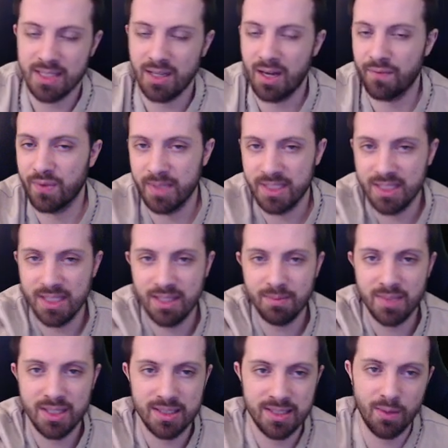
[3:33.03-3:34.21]
off from the team
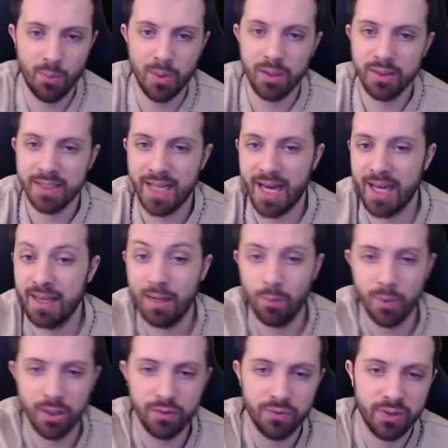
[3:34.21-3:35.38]
because they will die and they
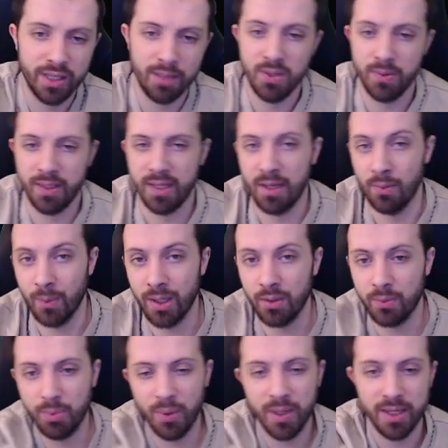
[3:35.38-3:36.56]
will flame you and they will
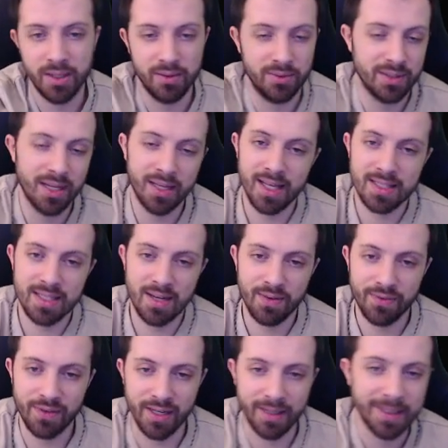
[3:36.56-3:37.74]
report you, and that's never
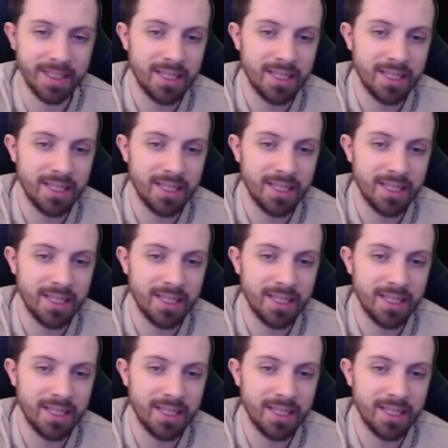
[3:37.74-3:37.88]
fun.